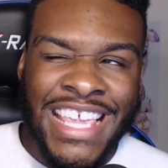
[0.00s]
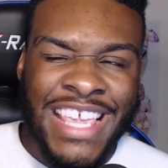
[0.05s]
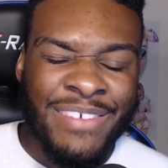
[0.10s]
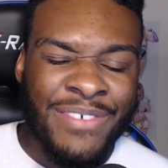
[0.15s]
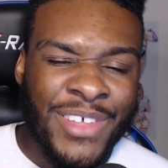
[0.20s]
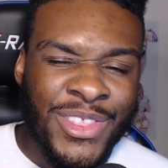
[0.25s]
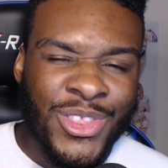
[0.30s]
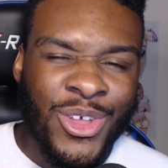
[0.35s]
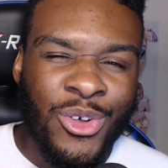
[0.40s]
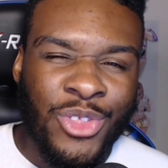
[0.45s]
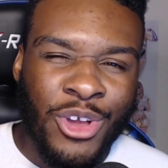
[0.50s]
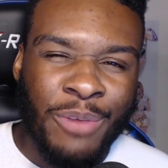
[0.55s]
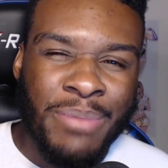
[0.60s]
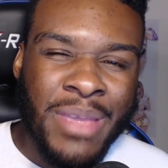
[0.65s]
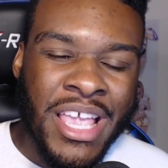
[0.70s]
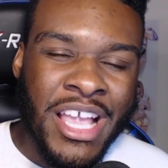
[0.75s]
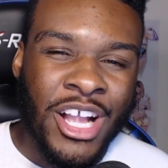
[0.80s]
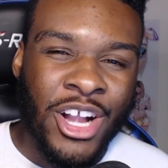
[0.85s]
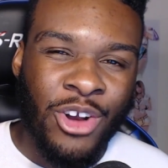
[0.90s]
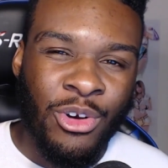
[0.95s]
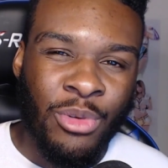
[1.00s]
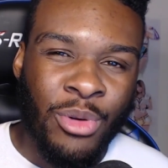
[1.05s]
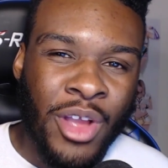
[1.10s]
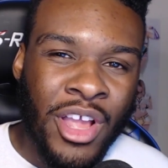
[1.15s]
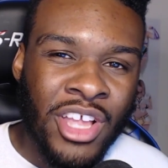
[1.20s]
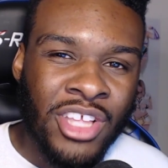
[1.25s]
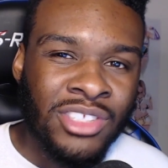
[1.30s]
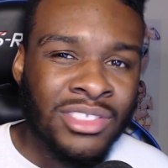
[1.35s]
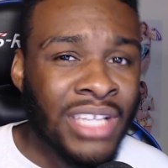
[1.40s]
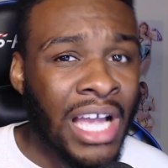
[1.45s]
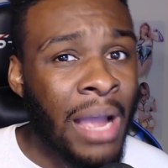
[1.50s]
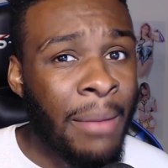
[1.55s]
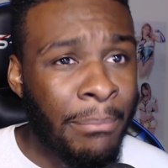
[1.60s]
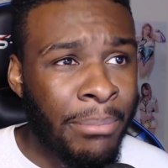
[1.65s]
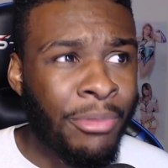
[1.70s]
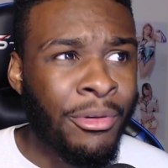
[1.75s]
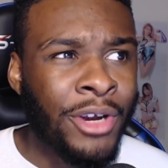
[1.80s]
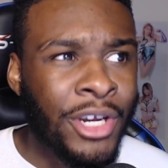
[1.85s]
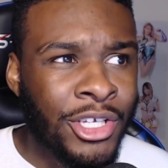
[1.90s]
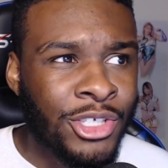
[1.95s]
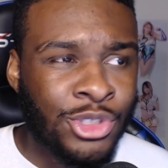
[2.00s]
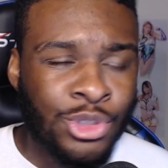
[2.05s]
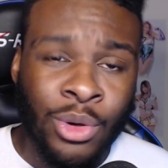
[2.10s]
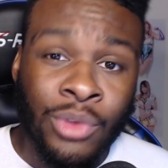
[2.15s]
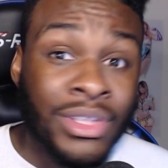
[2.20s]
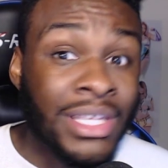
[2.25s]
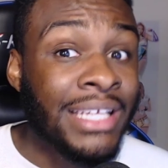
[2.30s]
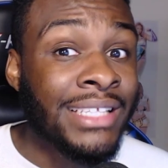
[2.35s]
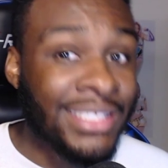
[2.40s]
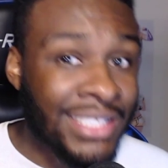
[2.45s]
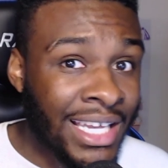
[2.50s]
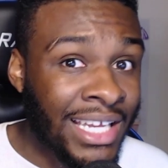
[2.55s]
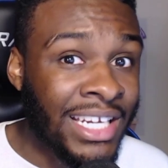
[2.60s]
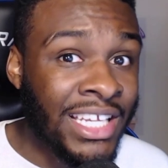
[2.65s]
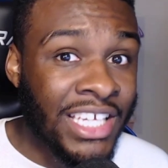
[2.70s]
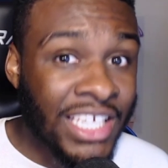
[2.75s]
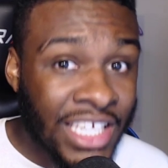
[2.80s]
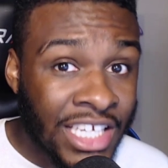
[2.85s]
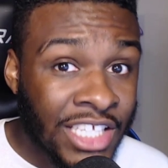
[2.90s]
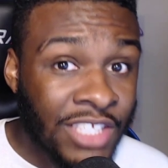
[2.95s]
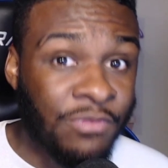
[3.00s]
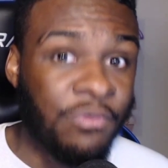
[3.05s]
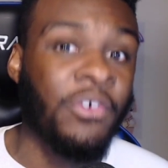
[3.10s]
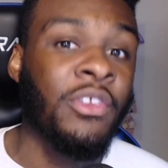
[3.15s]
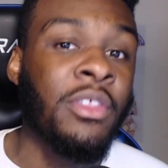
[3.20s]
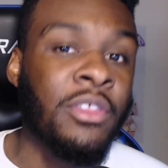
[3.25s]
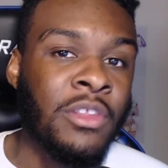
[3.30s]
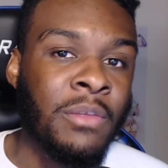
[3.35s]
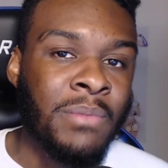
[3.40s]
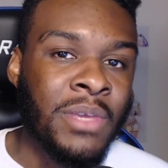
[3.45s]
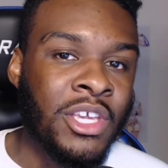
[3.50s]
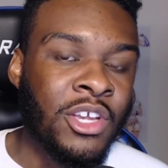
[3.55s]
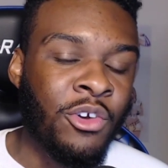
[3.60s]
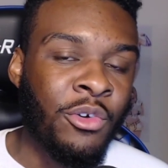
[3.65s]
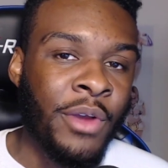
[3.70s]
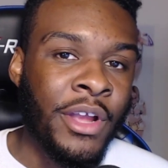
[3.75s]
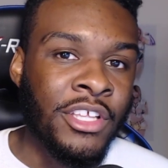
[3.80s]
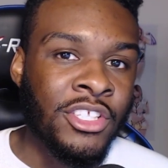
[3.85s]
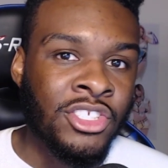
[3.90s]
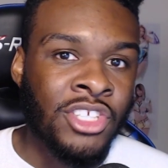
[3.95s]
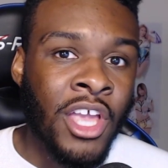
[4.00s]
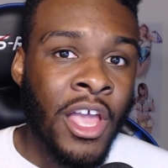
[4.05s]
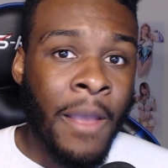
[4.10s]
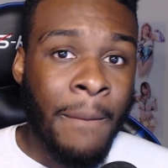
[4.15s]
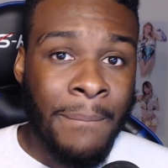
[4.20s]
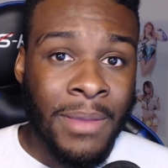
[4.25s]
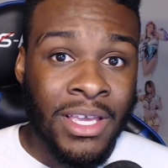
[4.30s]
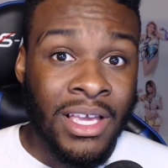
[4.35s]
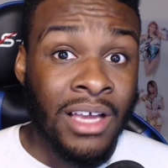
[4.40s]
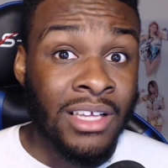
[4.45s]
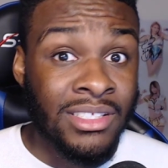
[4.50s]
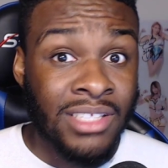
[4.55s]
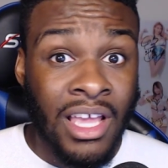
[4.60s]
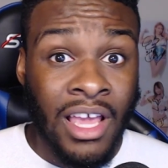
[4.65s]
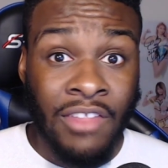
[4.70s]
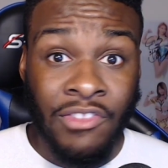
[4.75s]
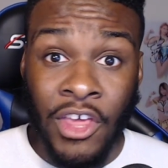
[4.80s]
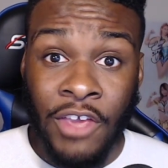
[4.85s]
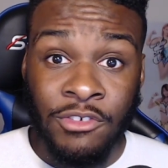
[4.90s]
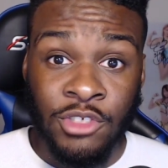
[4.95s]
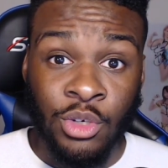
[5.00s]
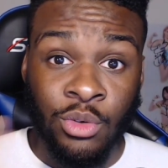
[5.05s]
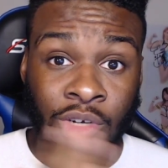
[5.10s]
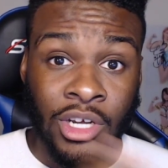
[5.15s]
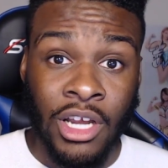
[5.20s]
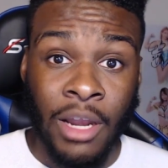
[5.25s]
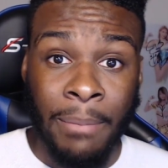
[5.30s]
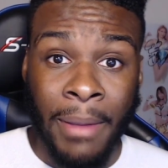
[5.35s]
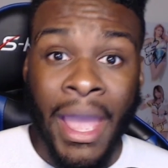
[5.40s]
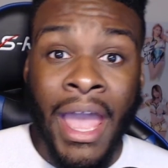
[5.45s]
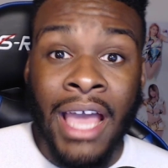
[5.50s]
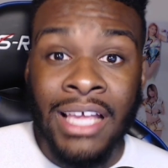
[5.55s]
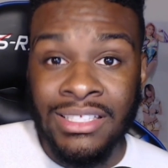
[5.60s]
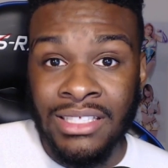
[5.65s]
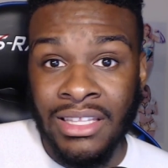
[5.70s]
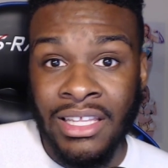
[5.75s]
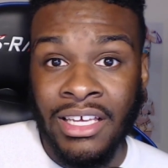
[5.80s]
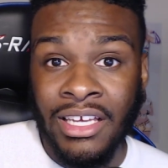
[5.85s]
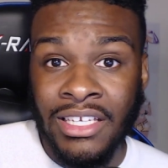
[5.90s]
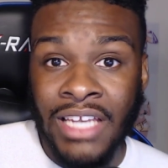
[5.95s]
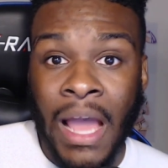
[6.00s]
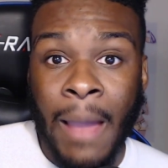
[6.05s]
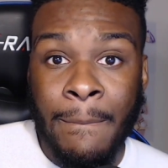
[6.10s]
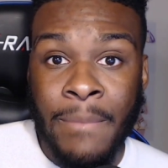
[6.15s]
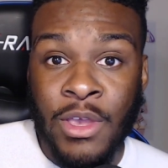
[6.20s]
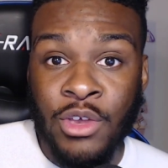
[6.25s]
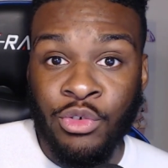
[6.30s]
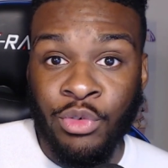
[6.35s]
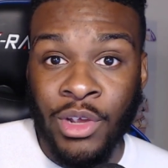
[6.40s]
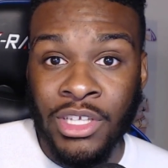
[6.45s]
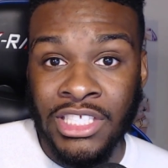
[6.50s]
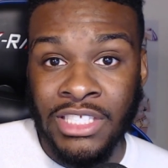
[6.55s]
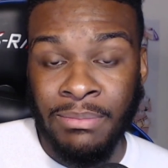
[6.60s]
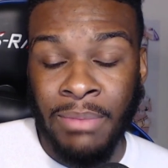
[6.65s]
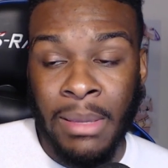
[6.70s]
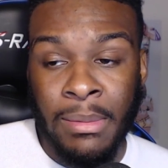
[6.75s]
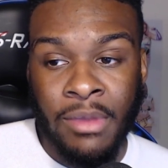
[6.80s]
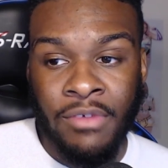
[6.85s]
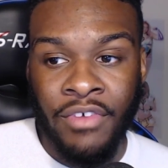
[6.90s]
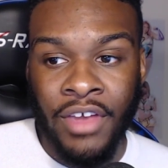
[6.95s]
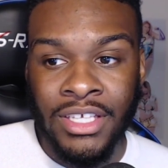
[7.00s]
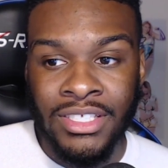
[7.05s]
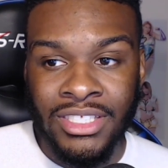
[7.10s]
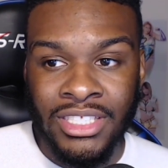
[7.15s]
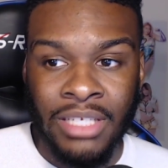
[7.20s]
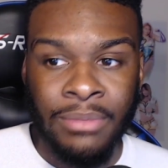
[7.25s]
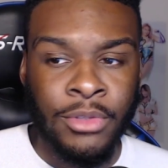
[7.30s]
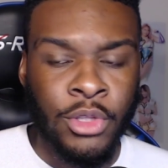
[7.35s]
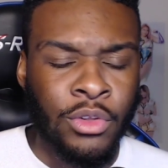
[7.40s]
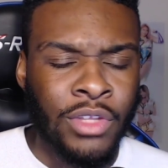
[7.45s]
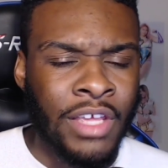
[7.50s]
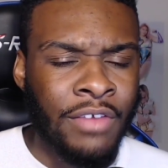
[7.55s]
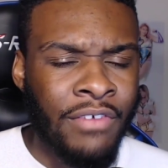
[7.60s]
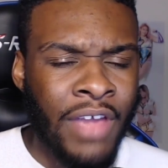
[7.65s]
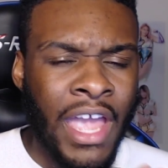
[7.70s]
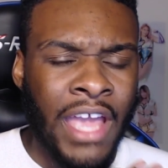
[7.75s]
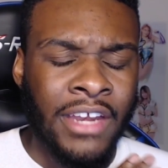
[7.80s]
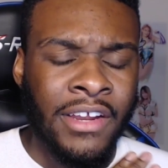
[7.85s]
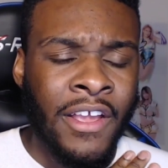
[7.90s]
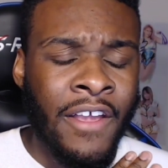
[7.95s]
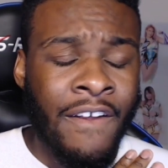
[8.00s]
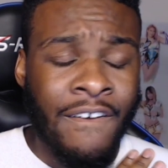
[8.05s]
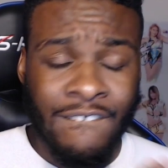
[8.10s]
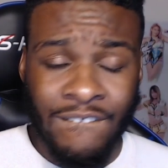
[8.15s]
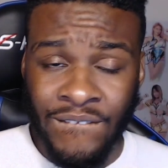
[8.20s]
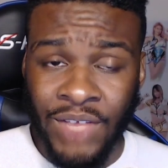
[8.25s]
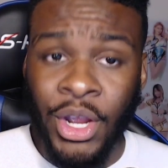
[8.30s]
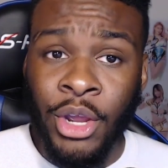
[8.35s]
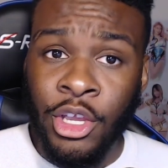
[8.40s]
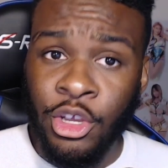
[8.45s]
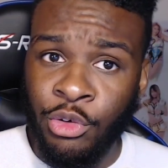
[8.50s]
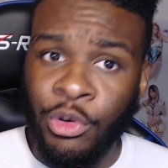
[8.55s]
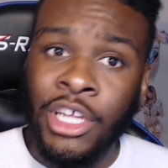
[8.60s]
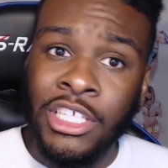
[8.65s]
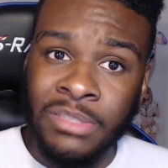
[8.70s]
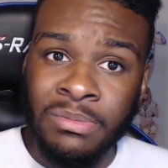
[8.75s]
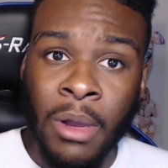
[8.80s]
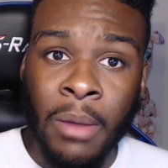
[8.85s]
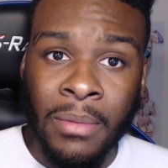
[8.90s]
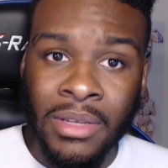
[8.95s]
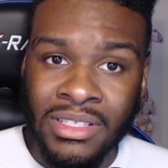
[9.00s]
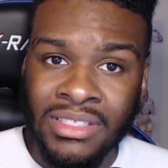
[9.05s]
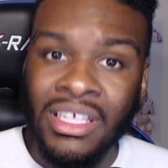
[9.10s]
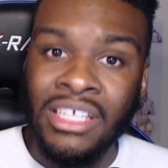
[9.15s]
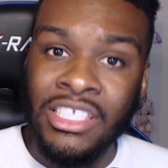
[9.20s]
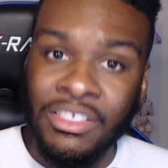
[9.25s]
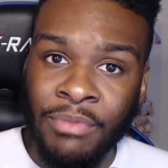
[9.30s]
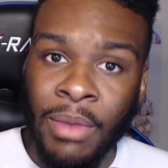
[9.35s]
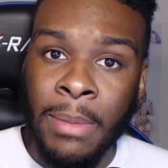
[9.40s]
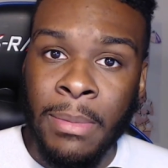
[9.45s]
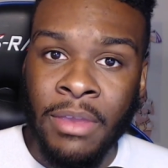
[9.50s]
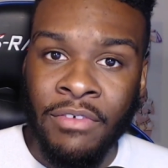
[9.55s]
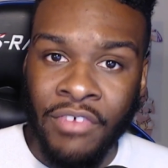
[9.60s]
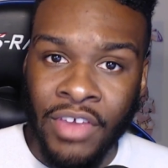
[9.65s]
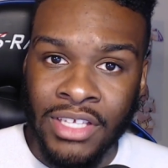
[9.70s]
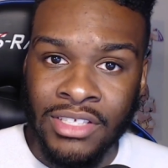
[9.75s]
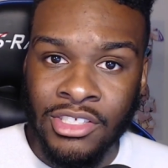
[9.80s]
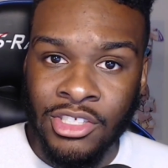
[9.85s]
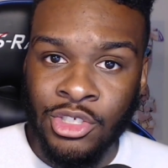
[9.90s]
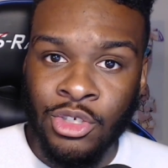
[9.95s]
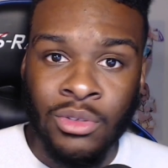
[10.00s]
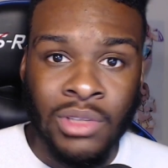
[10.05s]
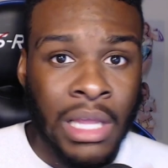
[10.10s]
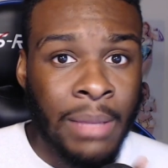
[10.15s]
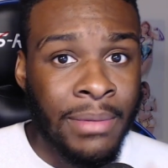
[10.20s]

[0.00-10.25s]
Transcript: Even though they're being cringe, I'm pretty sure the intent is for them to be cringe, because they've shown in the past that they cannot be cringe as baby faces, even though they've had very cringe moments as baby faces too.